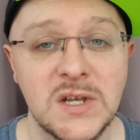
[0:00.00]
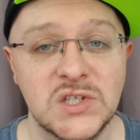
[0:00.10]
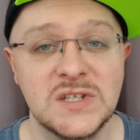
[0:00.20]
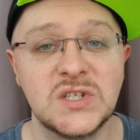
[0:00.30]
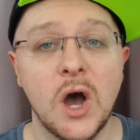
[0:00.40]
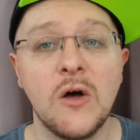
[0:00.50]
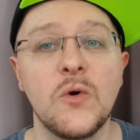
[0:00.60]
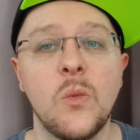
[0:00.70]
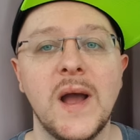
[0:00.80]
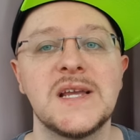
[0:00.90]
So there's other
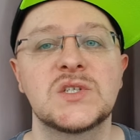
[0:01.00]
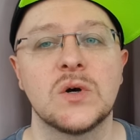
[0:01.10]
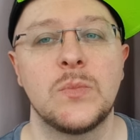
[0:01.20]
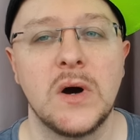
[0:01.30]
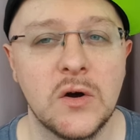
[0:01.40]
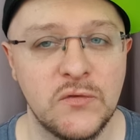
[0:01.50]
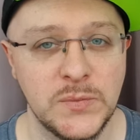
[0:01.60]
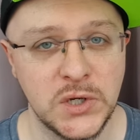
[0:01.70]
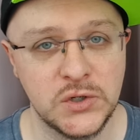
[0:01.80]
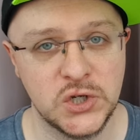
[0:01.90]
ways apart
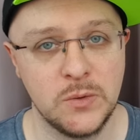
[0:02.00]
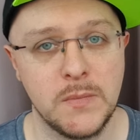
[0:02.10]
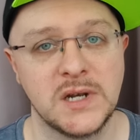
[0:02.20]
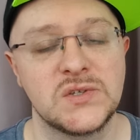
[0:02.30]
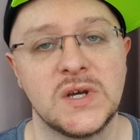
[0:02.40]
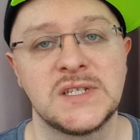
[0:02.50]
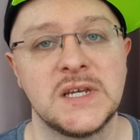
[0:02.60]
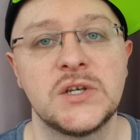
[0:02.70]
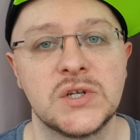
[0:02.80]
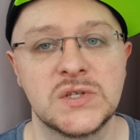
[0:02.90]
from YouTube
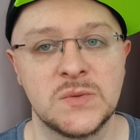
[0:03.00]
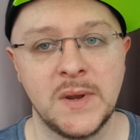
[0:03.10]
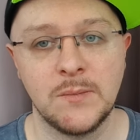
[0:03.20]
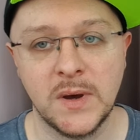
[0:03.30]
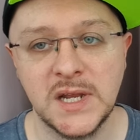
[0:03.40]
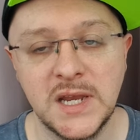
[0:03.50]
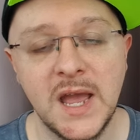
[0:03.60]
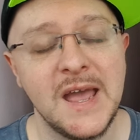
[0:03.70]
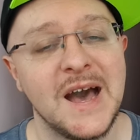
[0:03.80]
monetization to make money,